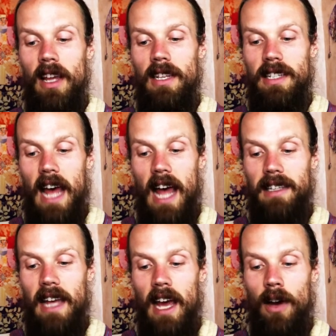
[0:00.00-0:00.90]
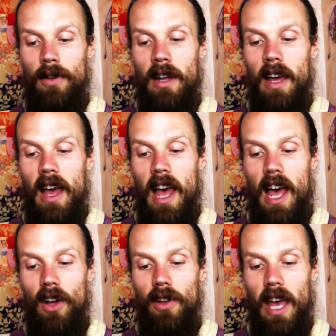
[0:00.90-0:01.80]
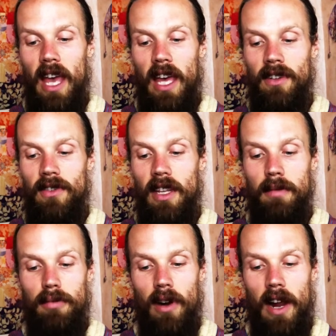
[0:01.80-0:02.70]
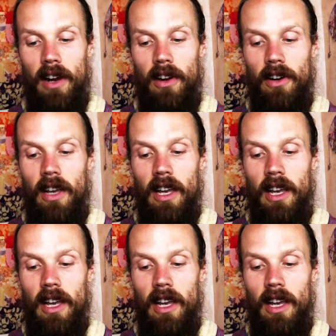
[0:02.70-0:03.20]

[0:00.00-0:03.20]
sat down, held hands in prayer,